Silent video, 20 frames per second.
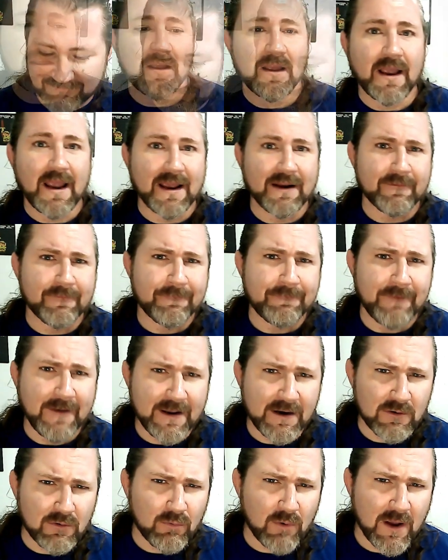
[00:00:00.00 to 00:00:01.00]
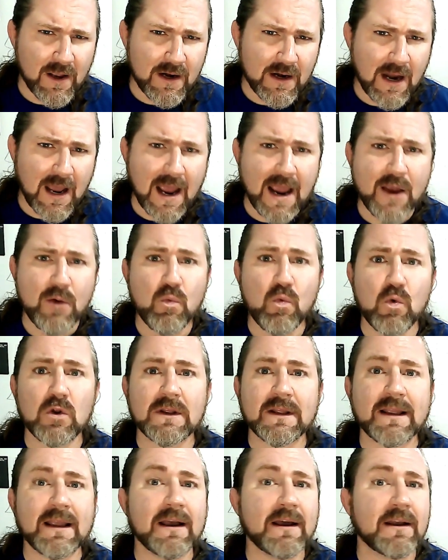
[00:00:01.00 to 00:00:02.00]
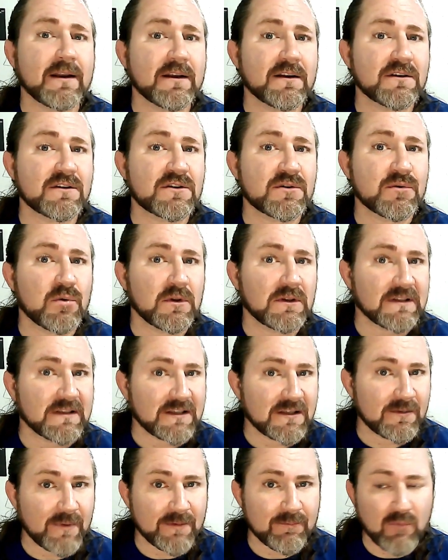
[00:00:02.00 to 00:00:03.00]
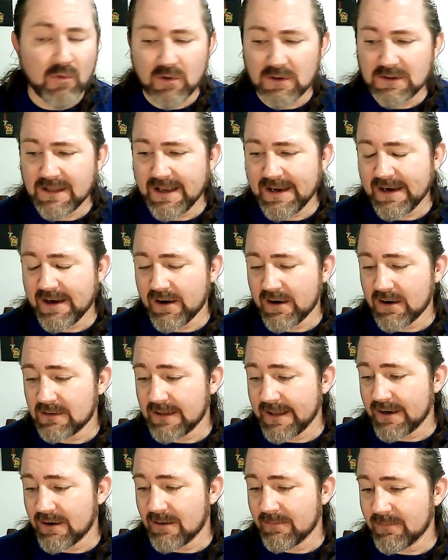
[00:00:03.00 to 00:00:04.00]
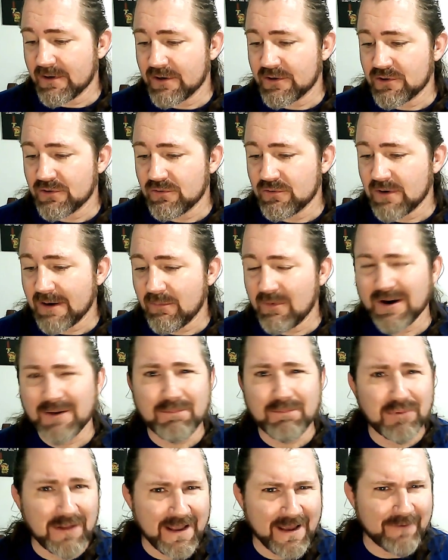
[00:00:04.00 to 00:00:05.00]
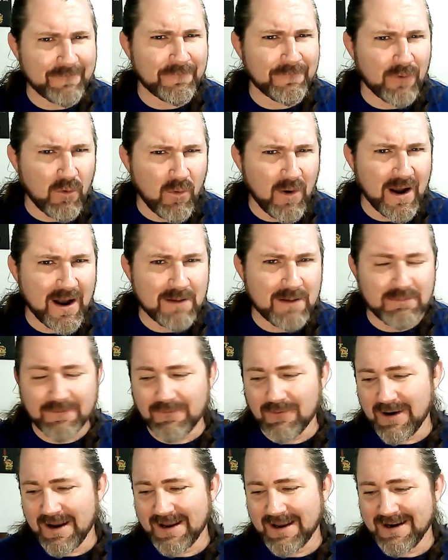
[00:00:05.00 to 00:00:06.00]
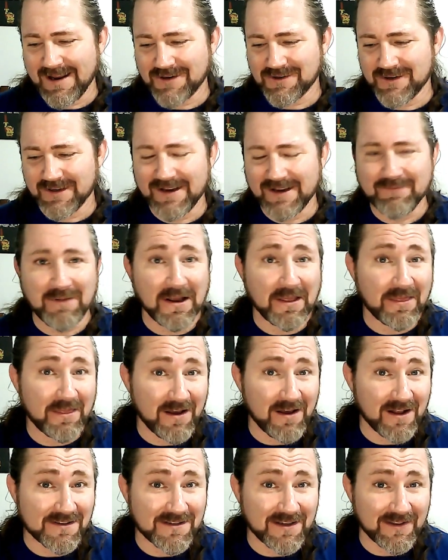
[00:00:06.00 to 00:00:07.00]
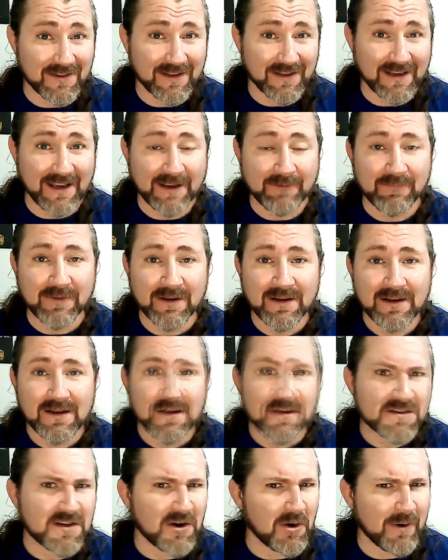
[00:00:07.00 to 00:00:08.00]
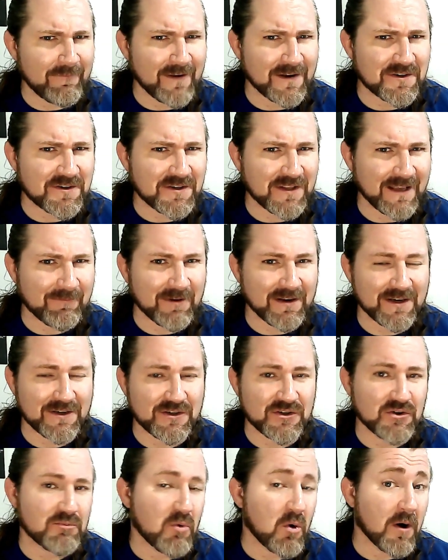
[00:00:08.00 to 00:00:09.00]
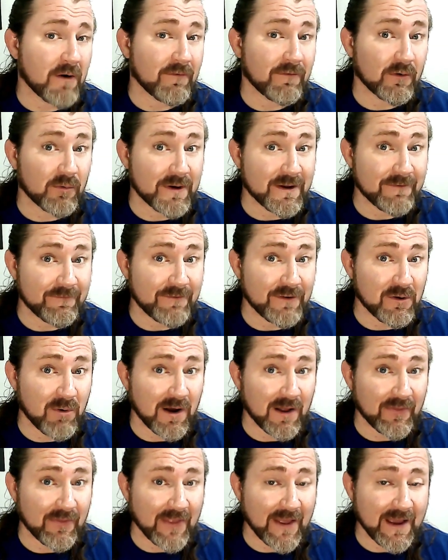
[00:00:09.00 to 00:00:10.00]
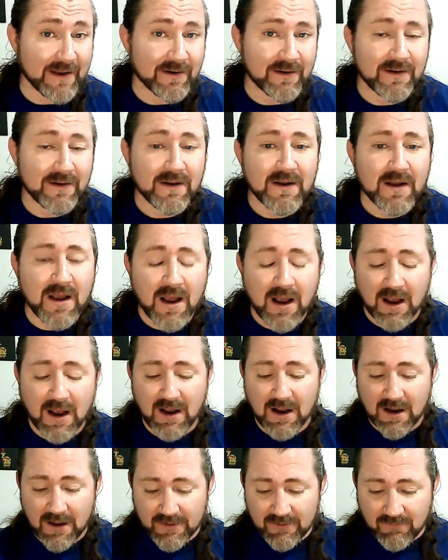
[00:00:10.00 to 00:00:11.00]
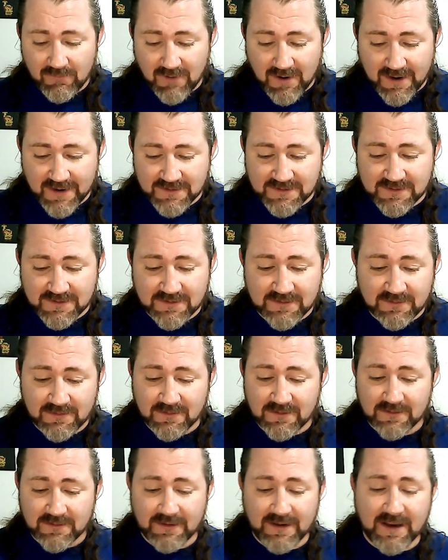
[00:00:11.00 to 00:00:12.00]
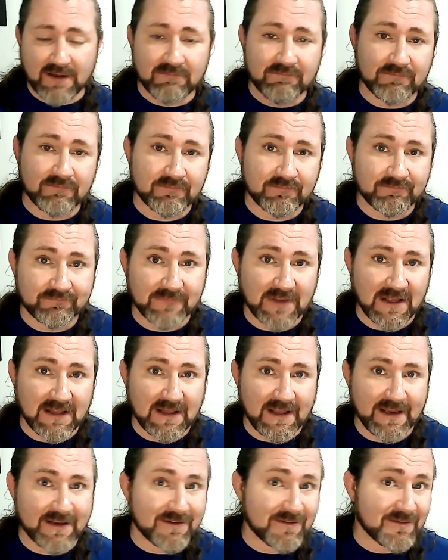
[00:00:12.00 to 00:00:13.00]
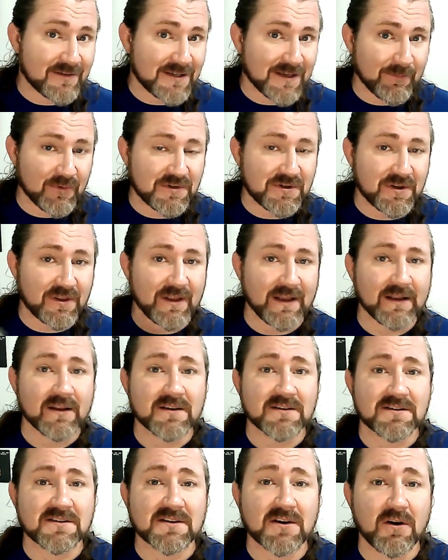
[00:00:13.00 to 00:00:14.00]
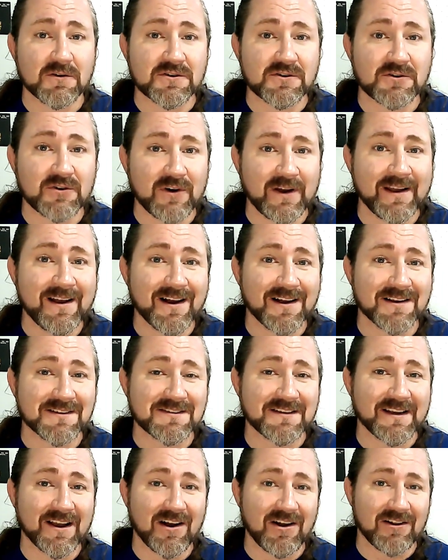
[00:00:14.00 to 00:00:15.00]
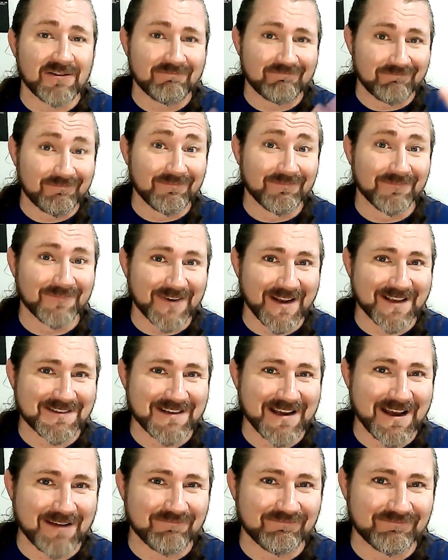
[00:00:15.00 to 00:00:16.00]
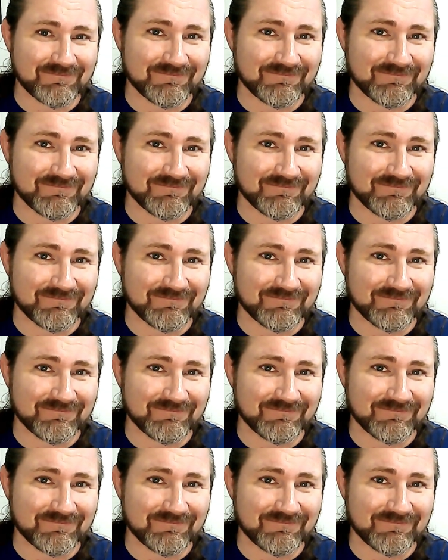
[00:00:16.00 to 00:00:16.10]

And Fatal Run, I will get into a little bit more later. I want to play it for a while before I can actually give my thoughts on the game. So eventually I'm going to do more of a review on that. Otherwise, yeah, I like it. Tell me what you think. This is Coach Troy. I'll see y'all next time.